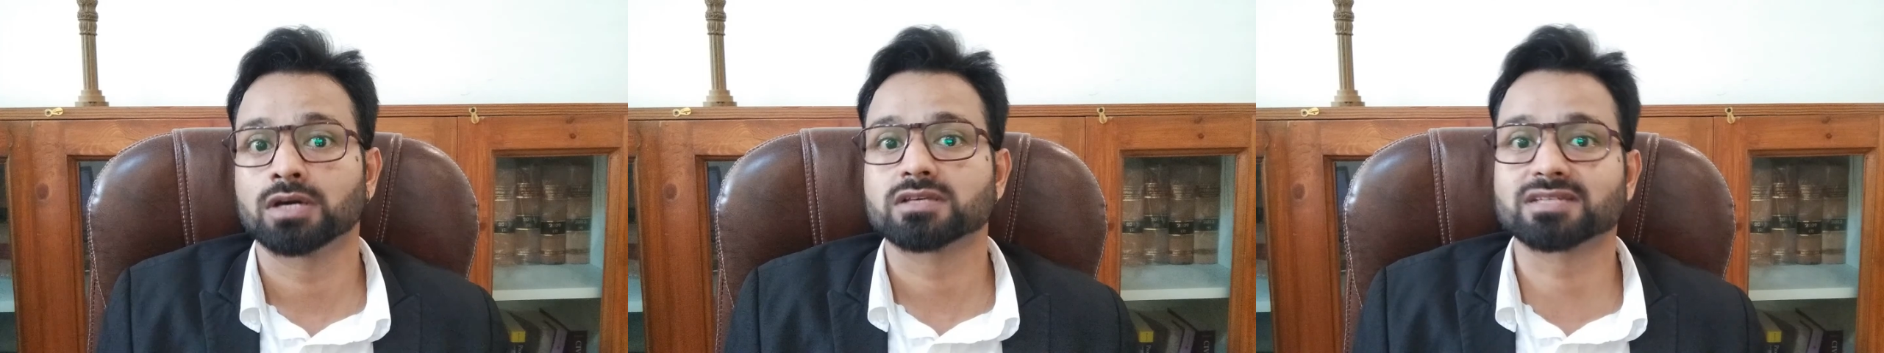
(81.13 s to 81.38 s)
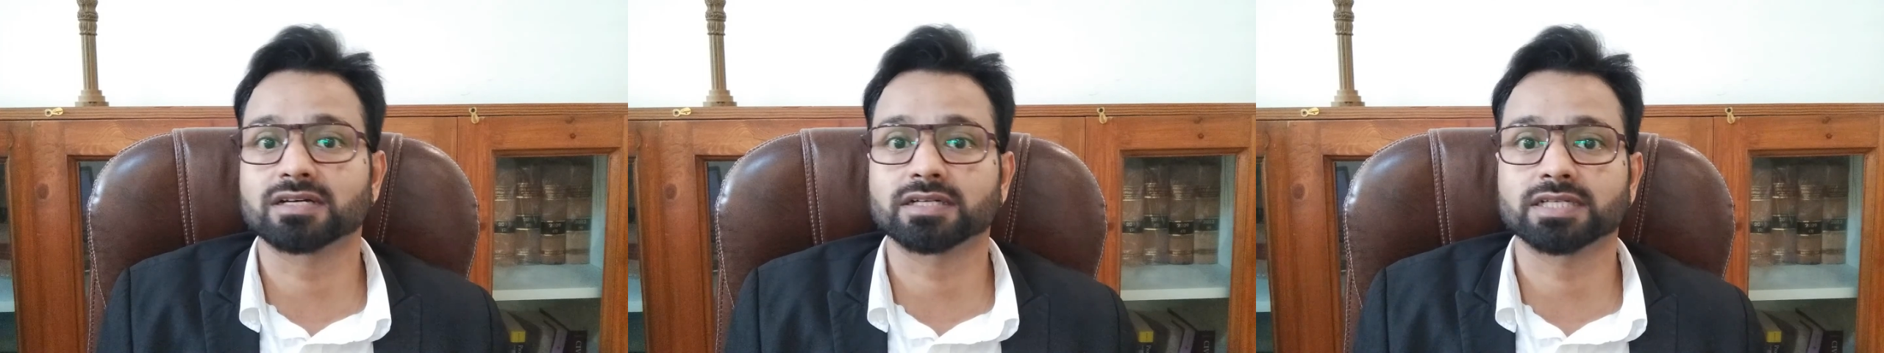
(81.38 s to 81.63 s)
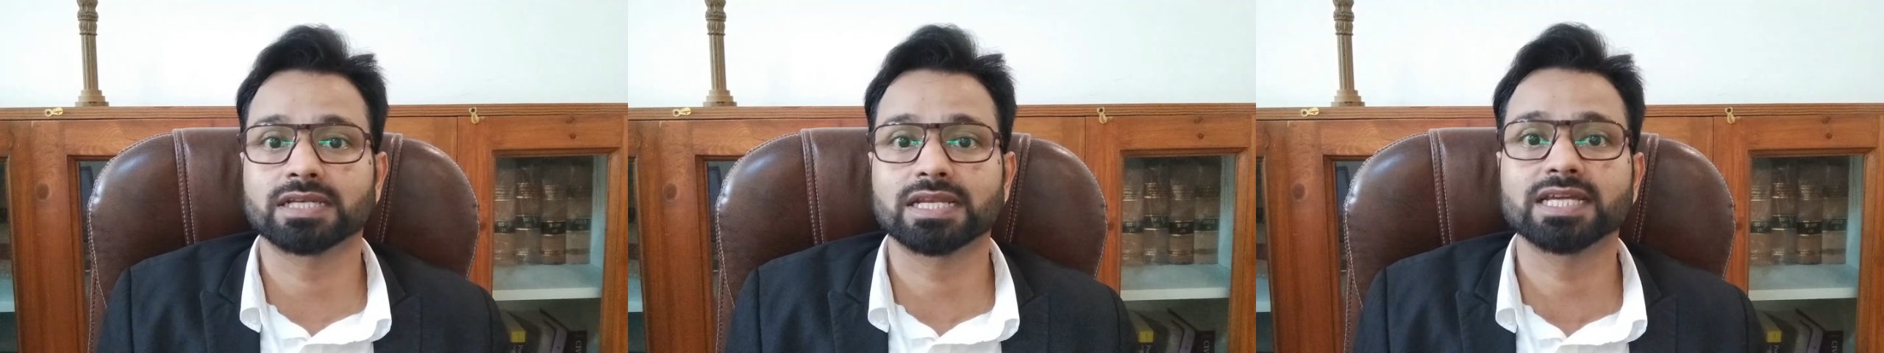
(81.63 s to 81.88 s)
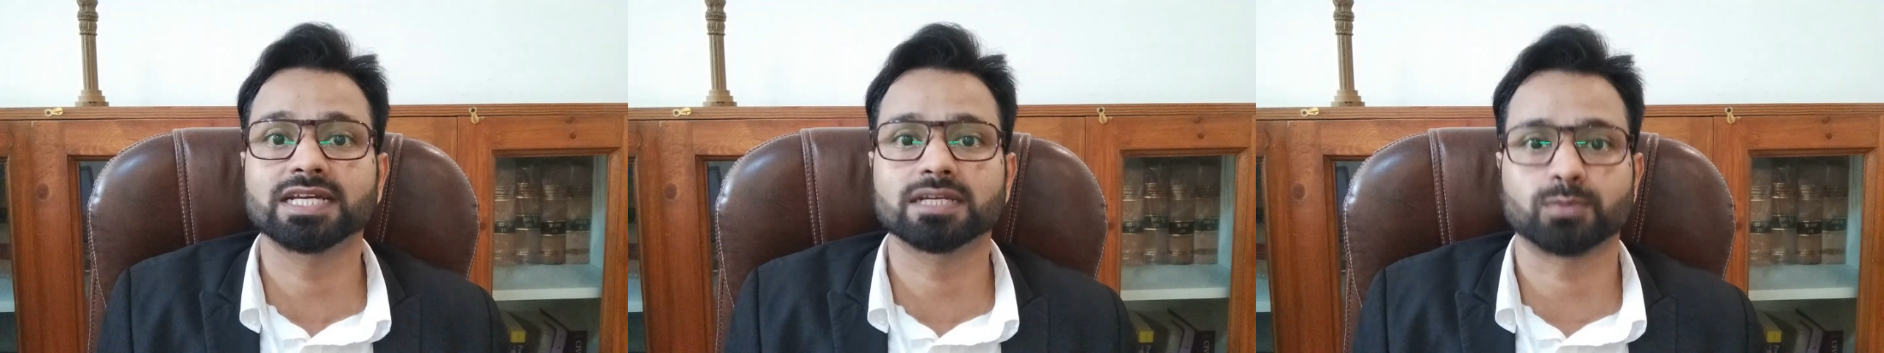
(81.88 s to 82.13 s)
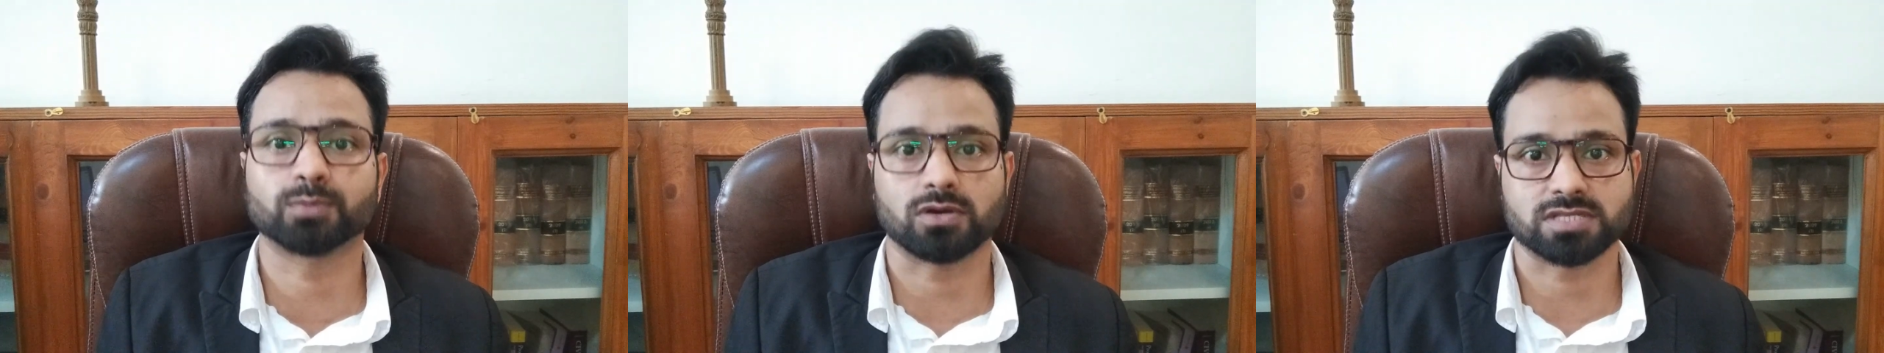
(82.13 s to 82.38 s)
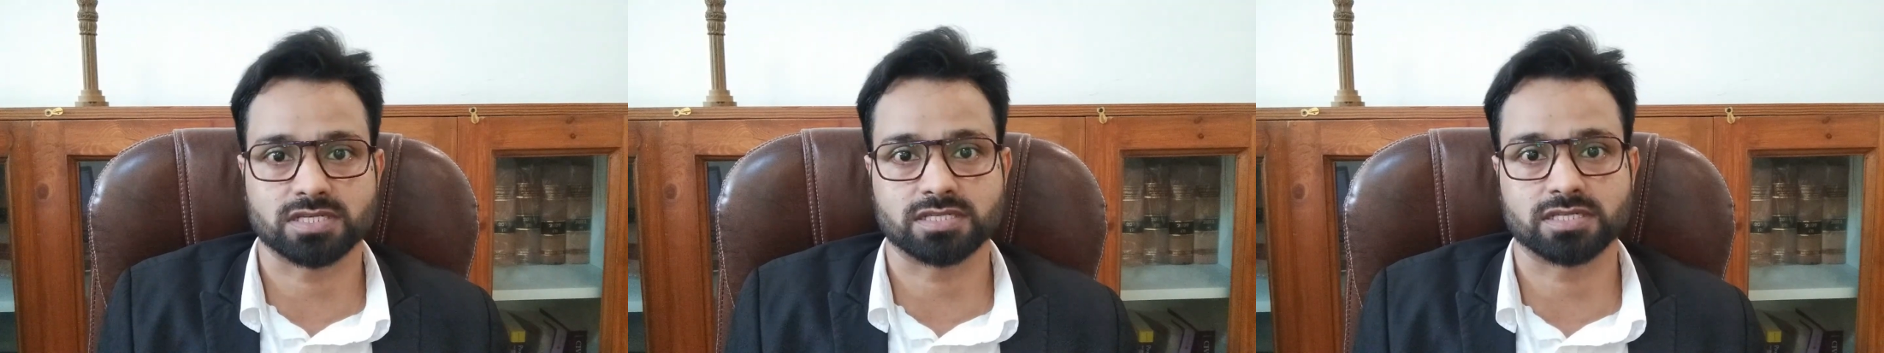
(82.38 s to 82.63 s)
certain legal
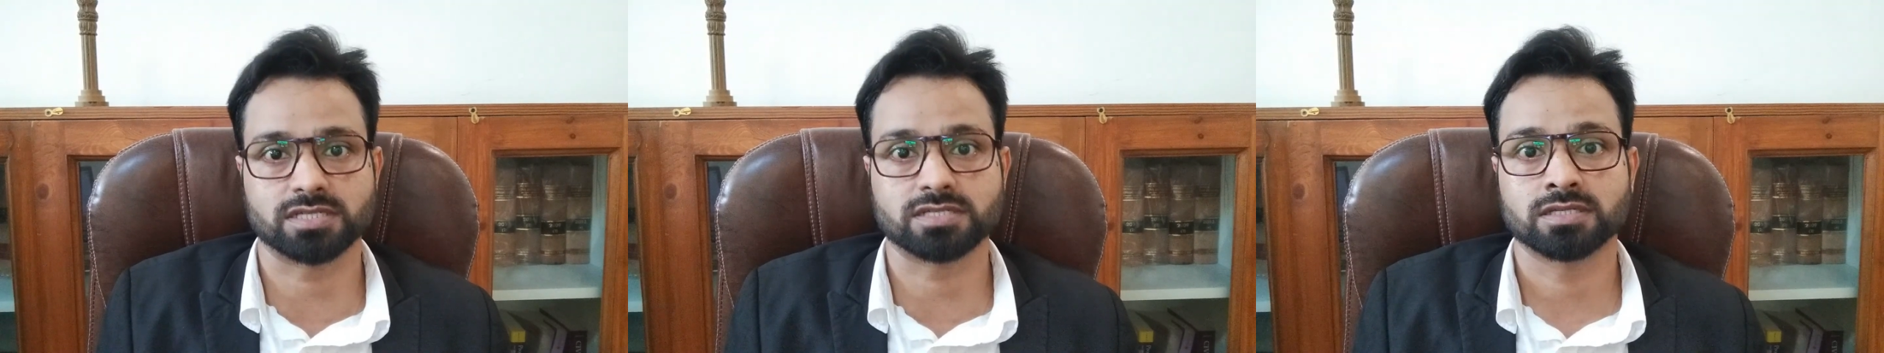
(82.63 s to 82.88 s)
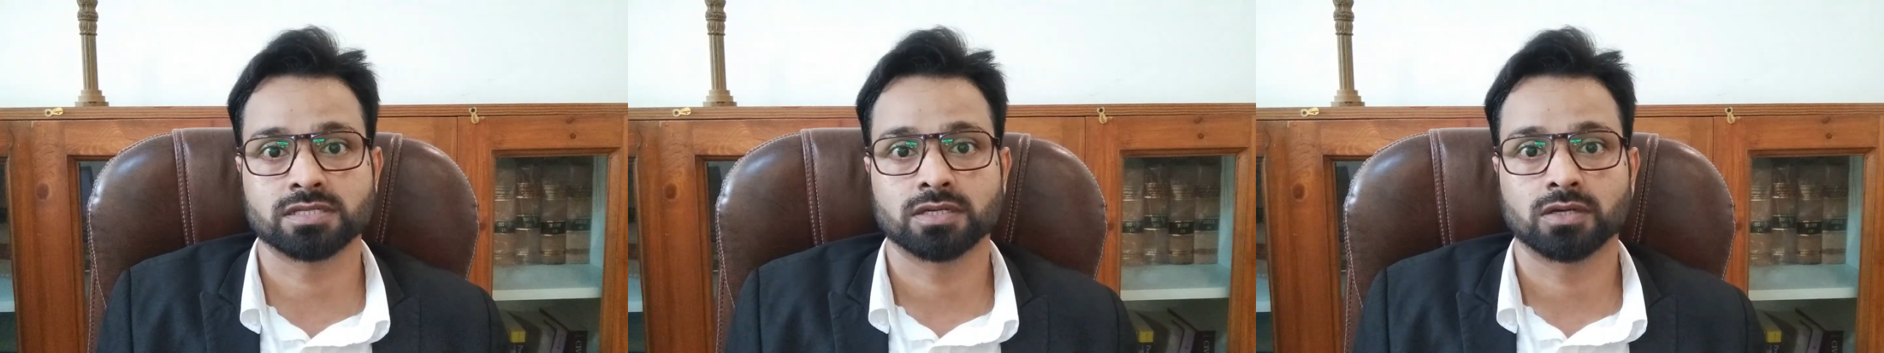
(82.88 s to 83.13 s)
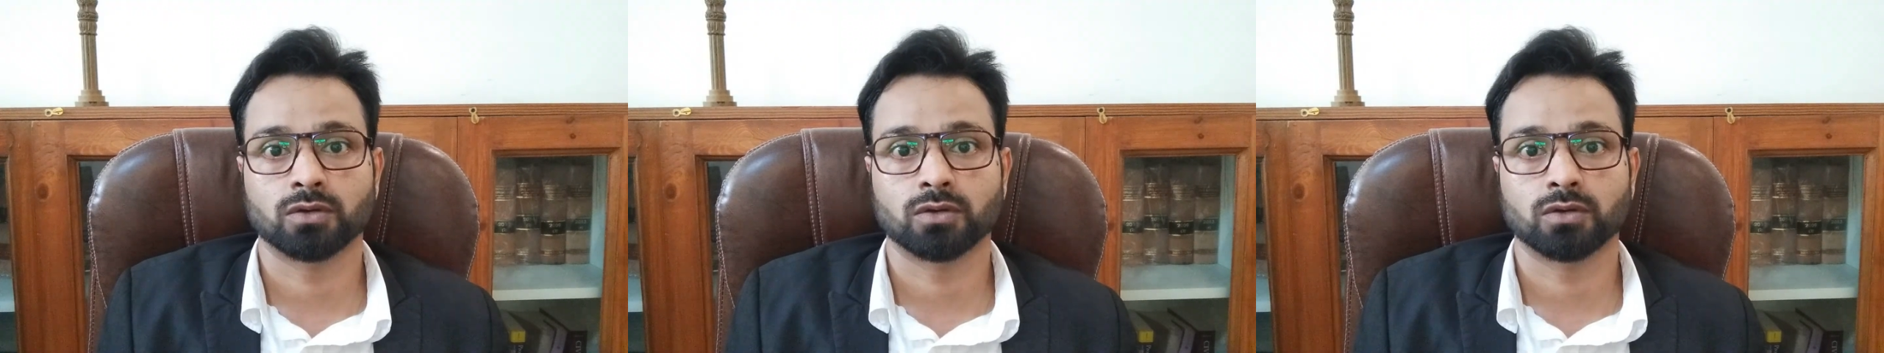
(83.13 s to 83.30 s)
procedures